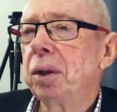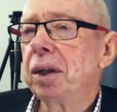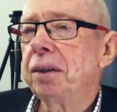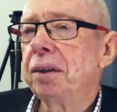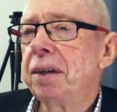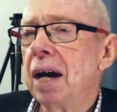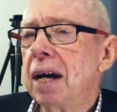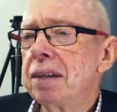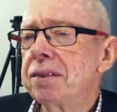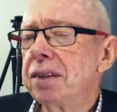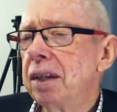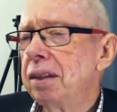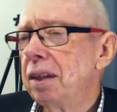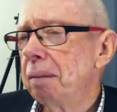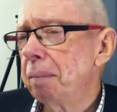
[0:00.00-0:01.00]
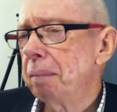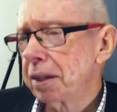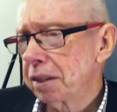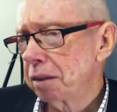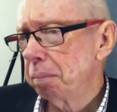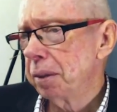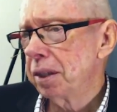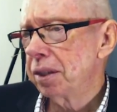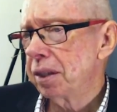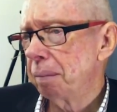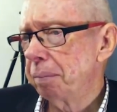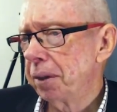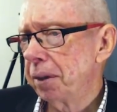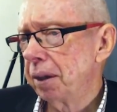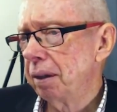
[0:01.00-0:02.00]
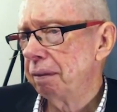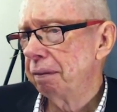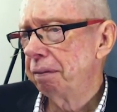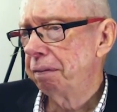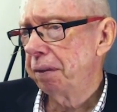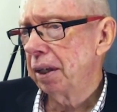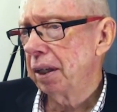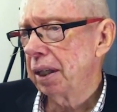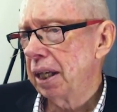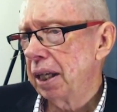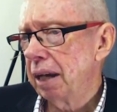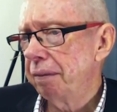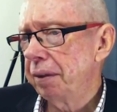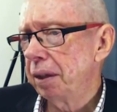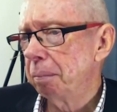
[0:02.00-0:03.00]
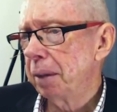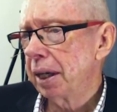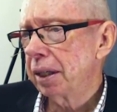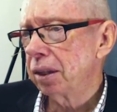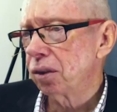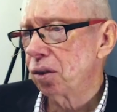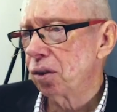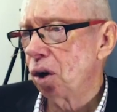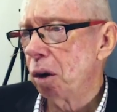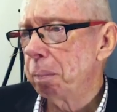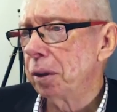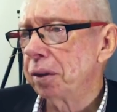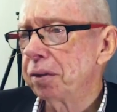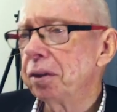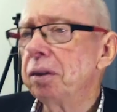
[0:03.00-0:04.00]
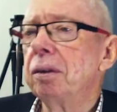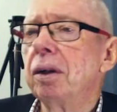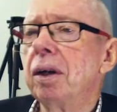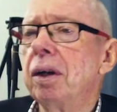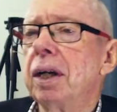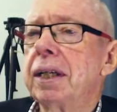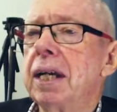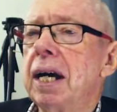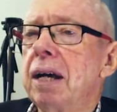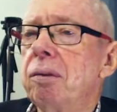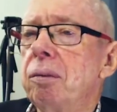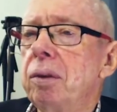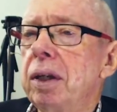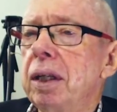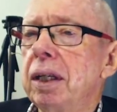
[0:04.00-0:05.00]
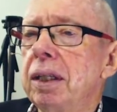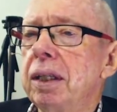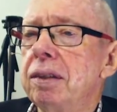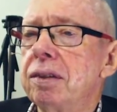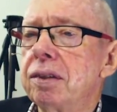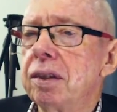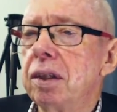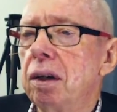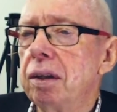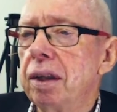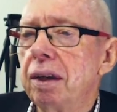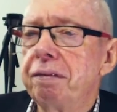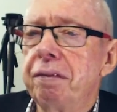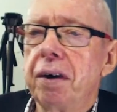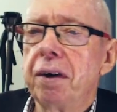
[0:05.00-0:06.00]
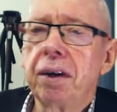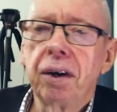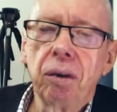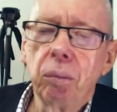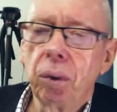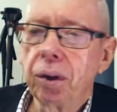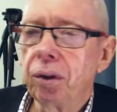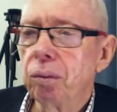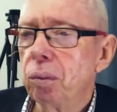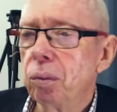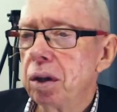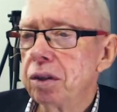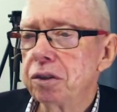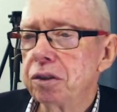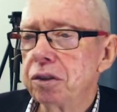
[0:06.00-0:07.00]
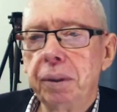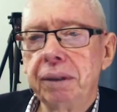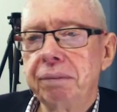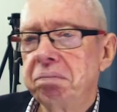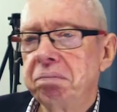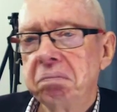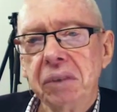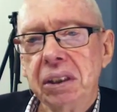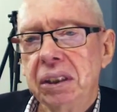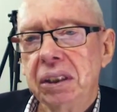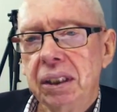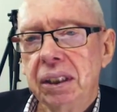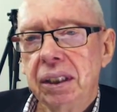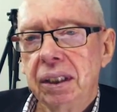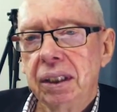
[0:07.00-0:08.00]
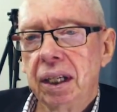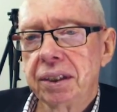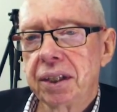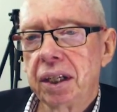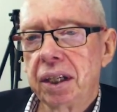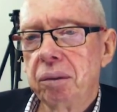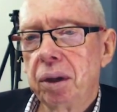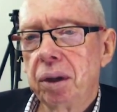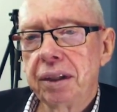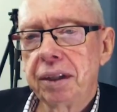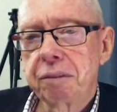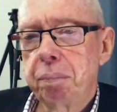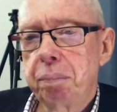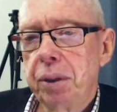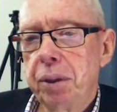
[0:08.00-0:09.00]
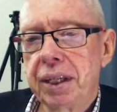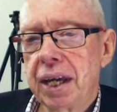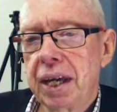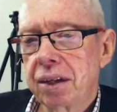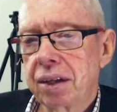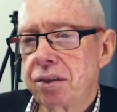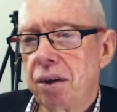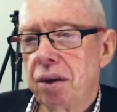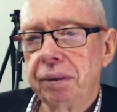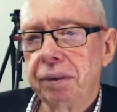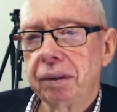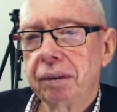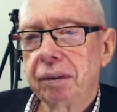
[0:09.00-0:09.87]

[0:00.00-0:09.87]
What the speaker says: it does. And there must have been something fairly heavy to make it topple too. And I can't really see on that photo what it was, but I tell you what, that's pretty catastrophic.